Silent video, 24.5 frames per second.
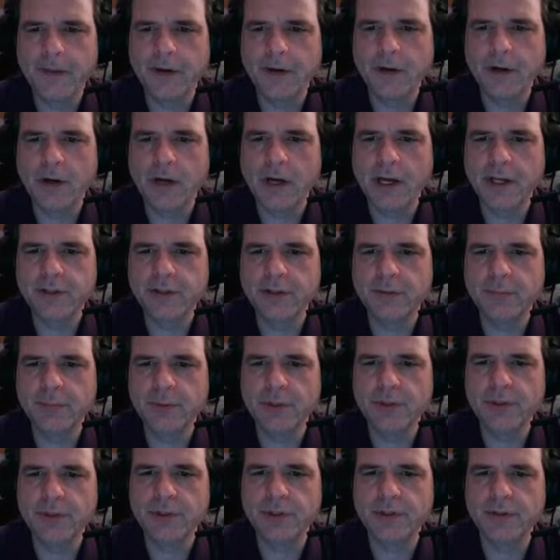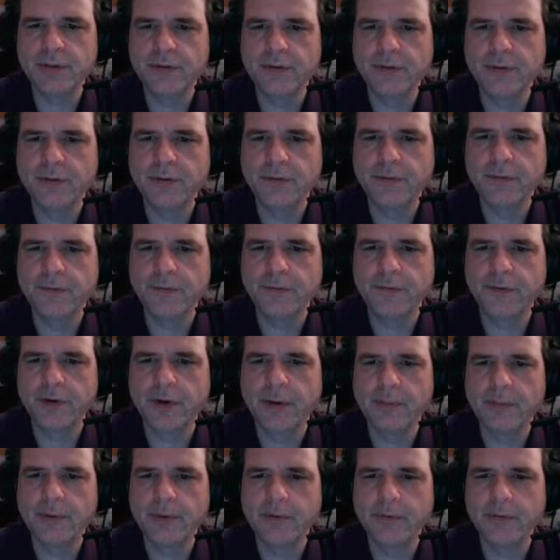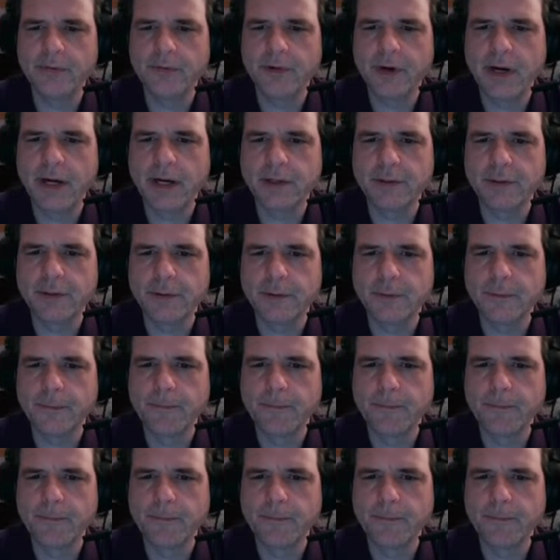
contribution from the fractal.